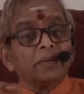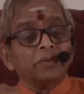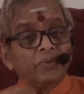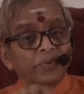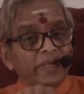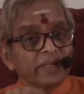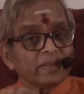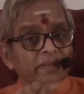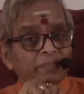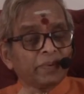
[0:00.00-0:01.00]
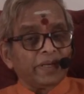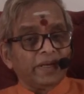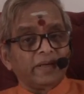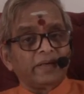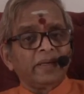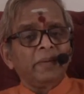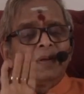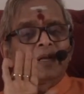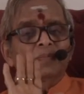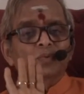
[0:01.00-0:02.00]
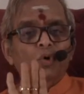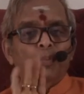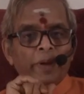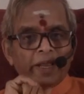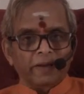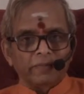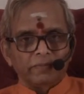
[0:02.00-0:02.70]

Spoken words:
During that period, he becomes opaque.